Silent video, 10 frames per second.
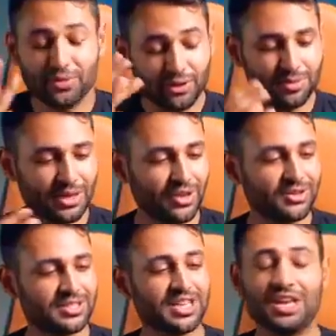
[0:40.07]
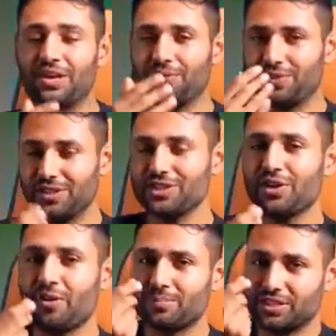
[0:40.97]
And three, because for this
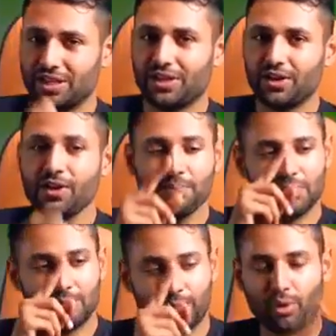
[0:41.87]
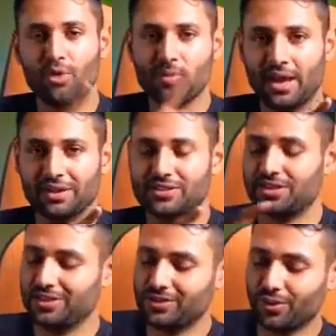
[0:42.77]
year in particular, the Pro
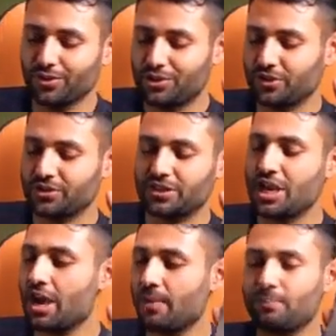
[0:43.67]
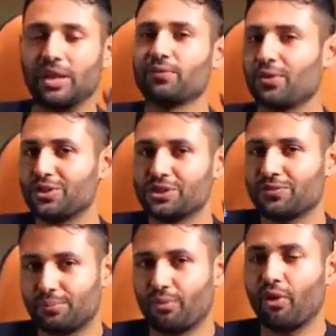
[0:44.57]
Max is not just a big version
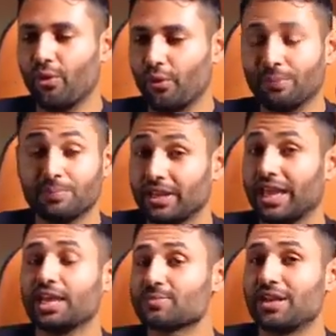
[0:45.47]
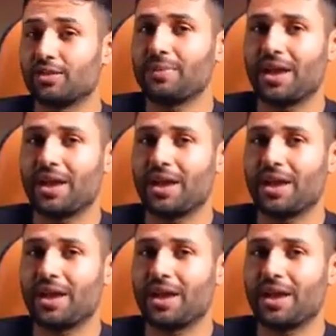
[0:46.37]
of the Pro, like it has been in the